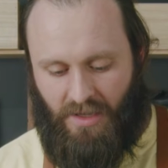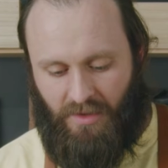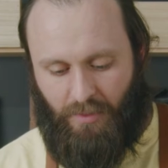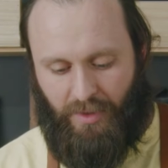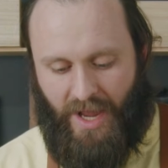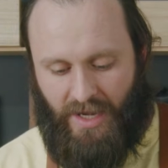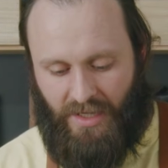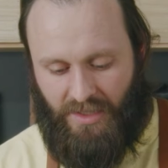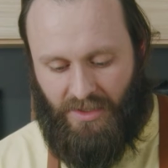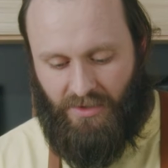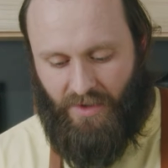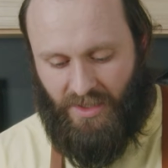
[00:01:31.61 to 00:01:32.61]
the blade in
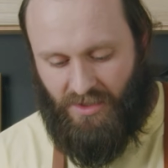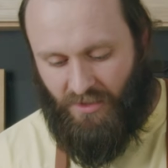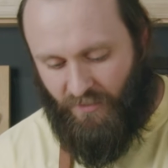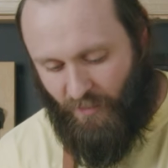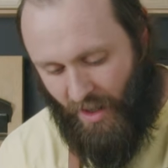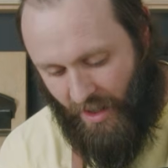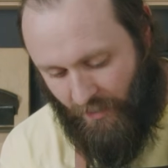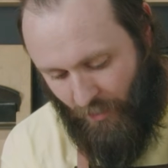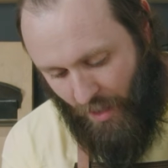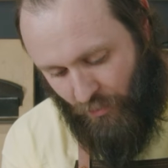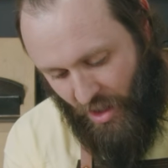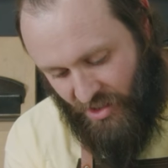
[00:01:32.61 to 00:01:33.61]
the direction of
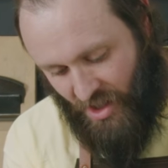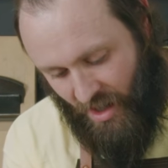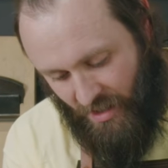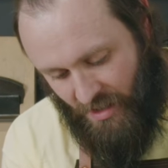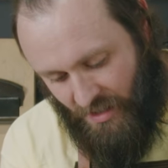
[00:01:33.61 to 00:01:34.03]
my pressure